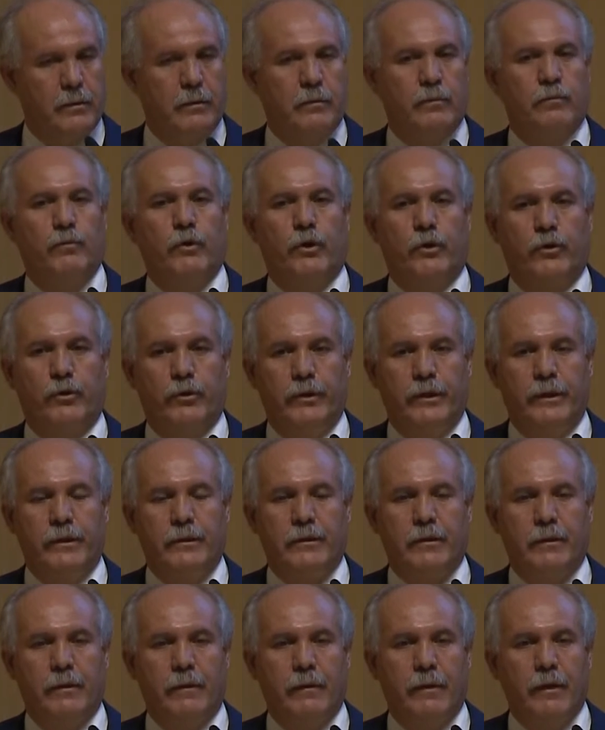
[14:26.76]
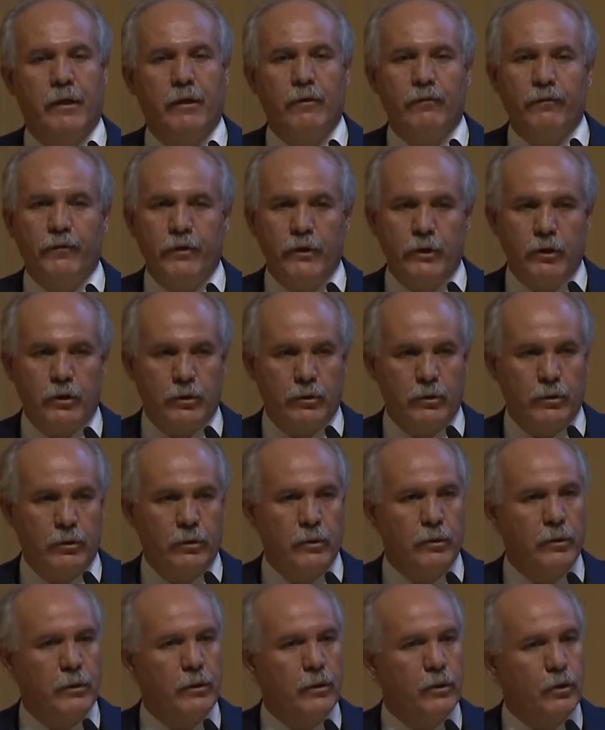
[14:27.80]
work on it. We need to
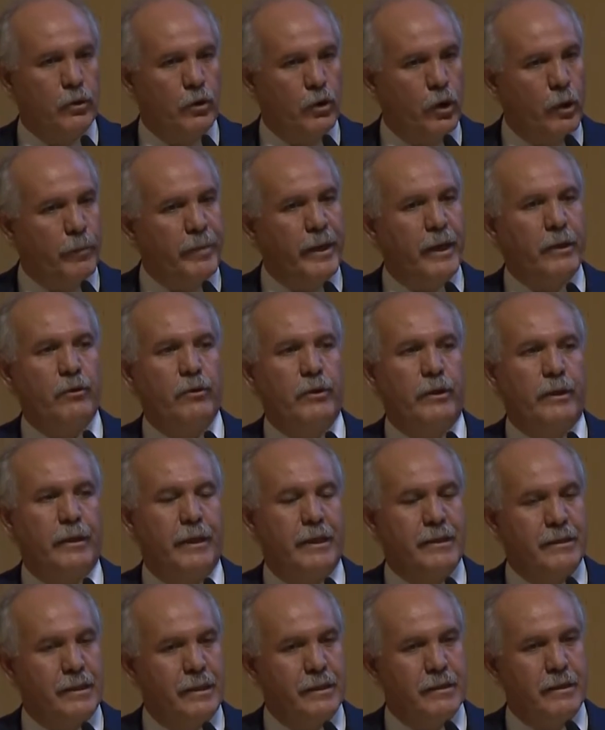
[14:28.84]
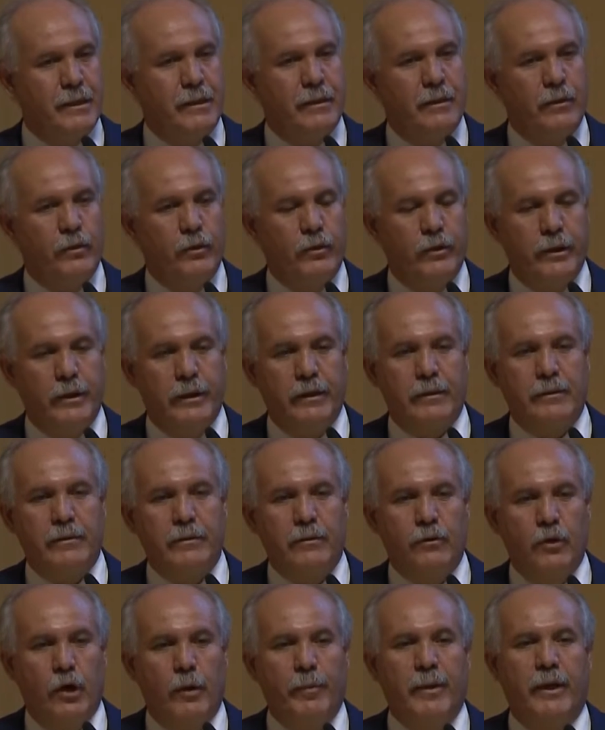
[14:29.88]
go back to our, as I said earlier,
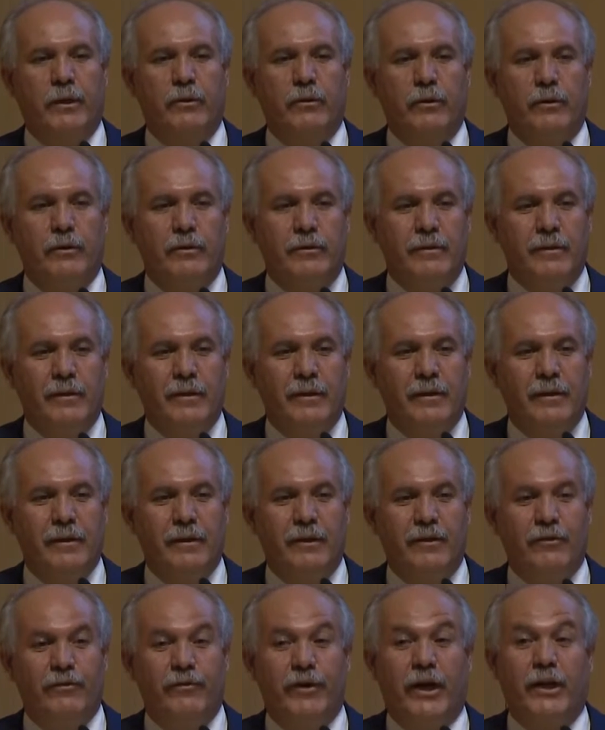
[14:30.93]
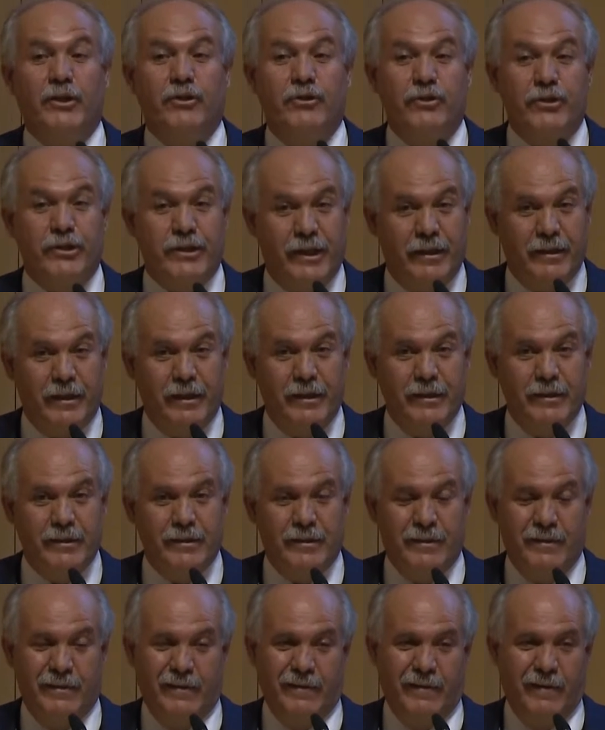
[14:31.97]
go back to our factory settings.